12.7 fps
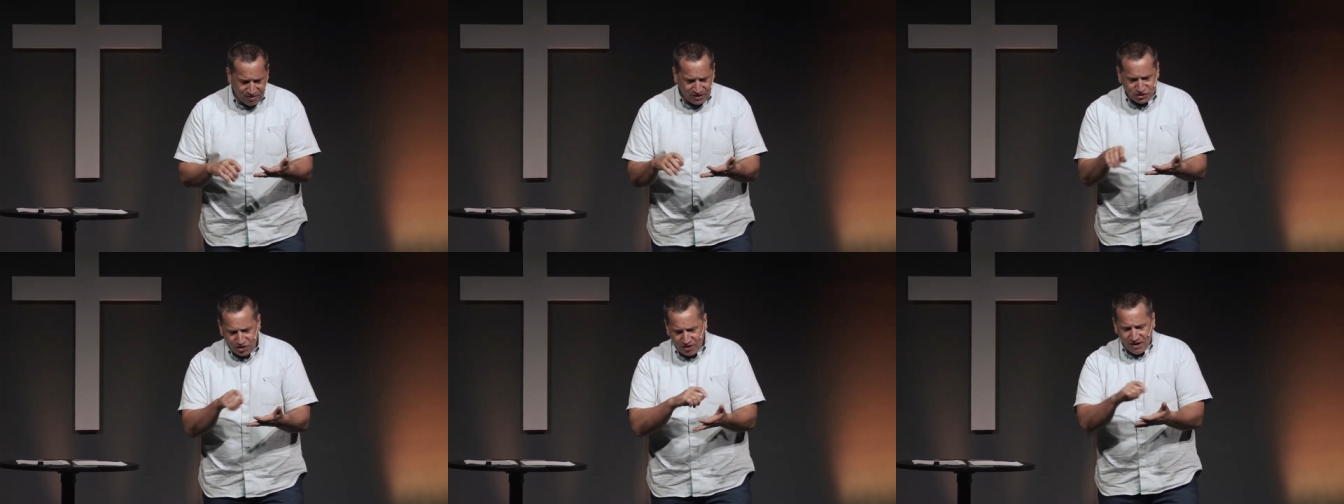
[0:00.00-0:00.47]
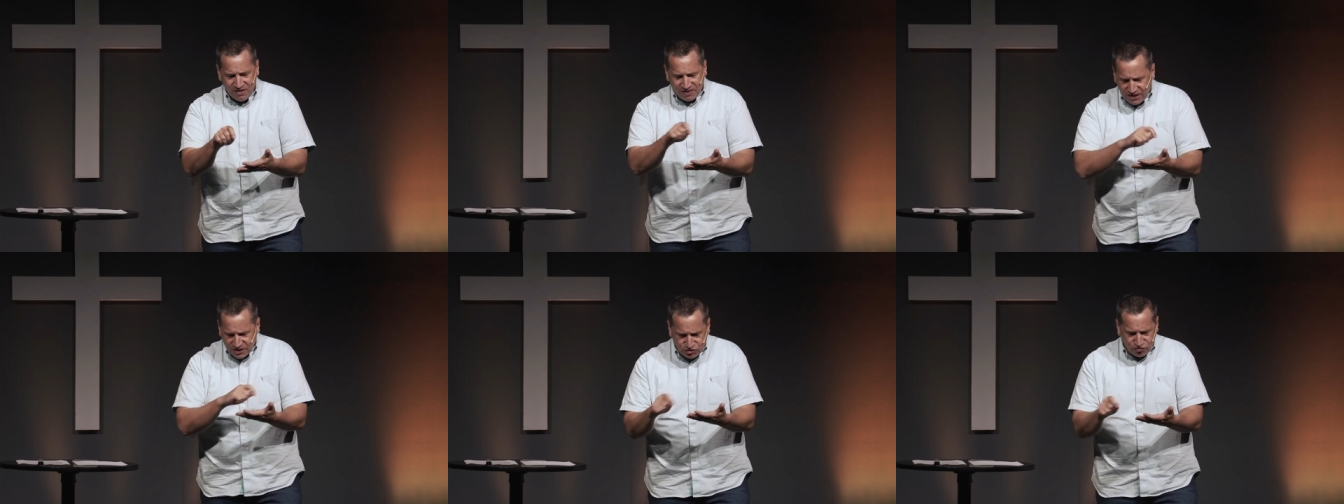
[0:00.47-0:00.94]
I started
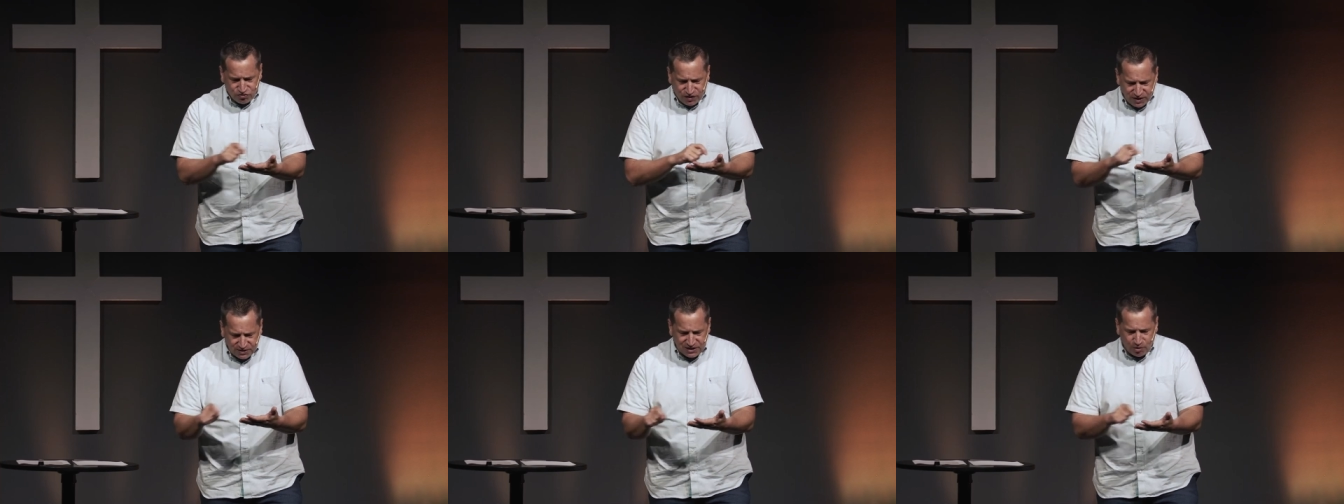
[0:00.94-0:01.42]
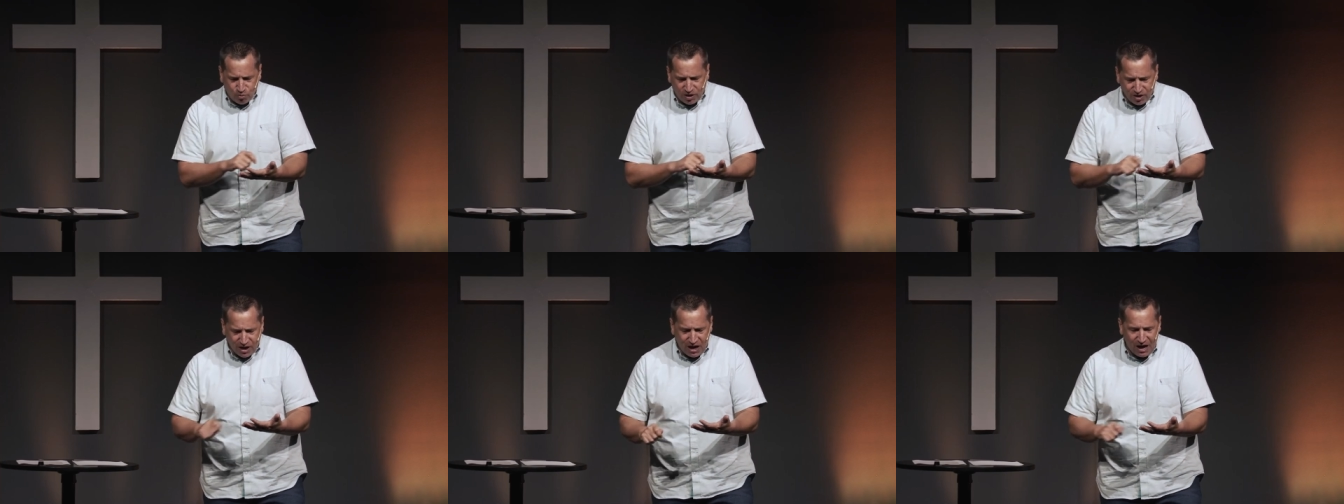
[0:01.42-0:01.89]
these are things I want to
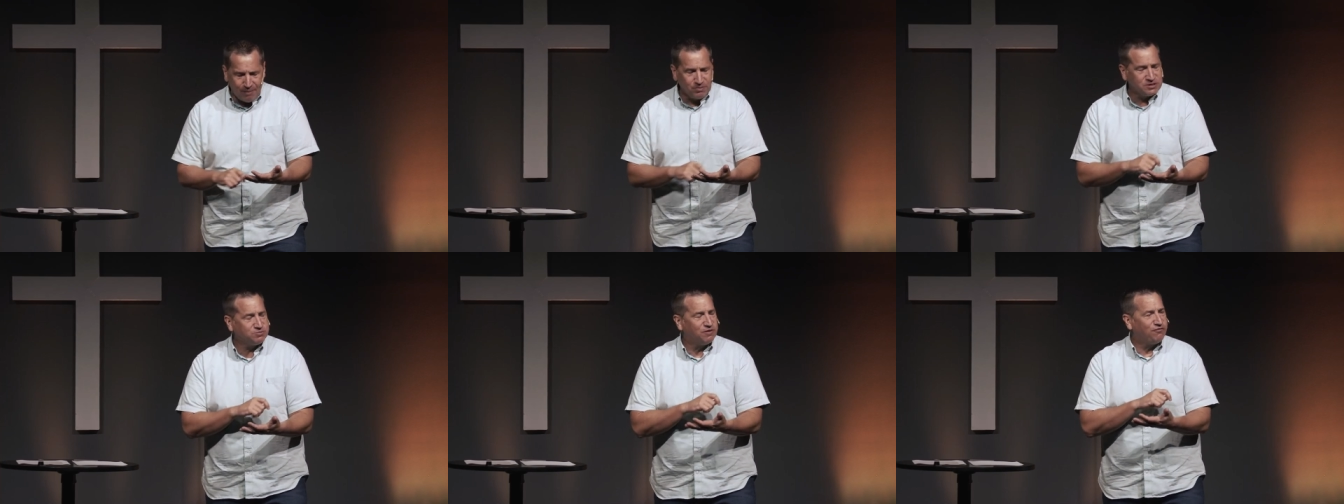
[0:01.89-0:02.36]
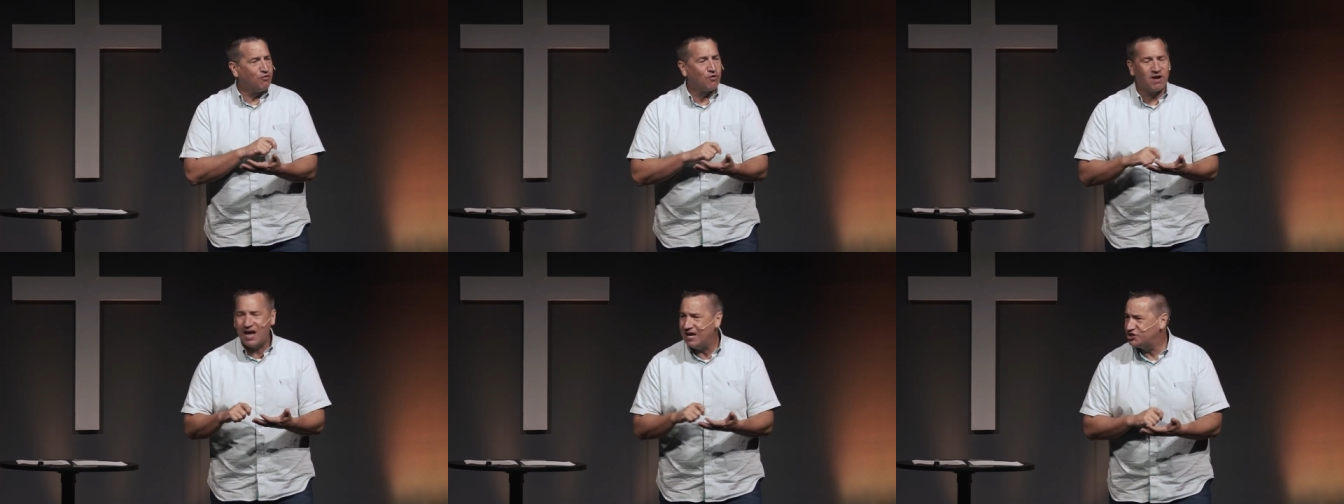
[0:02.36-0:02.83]
accomplish before
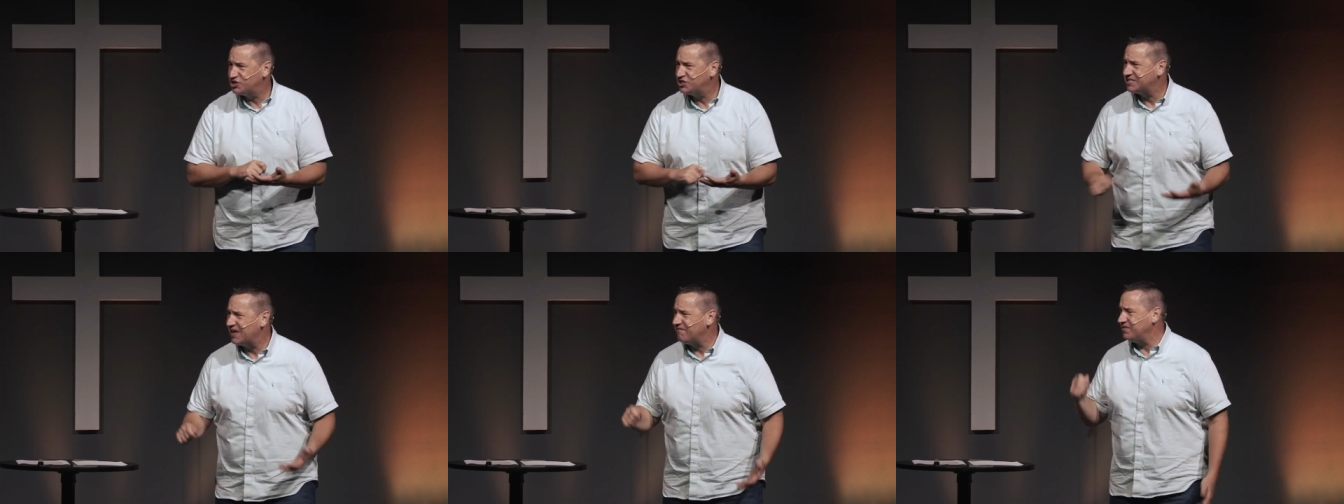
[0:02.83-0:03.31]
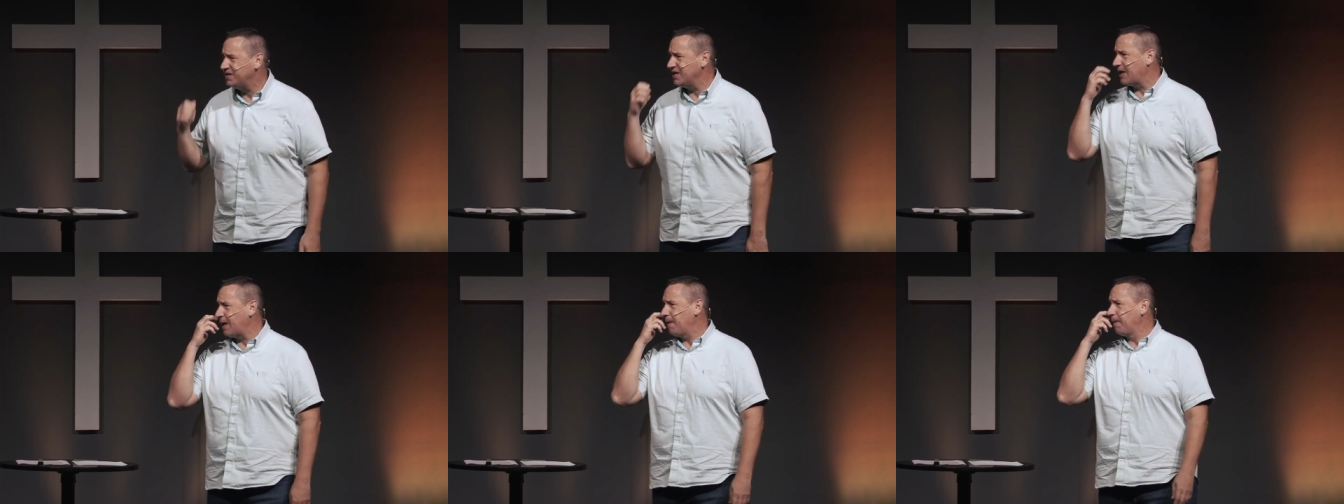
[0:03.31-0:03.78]
age
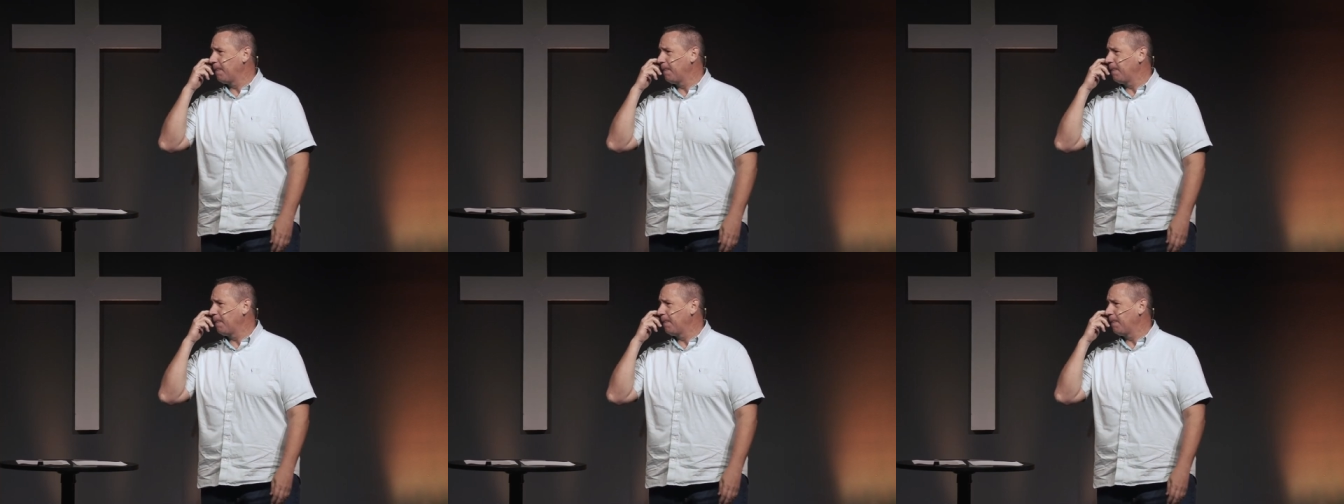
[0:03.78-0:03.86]
70.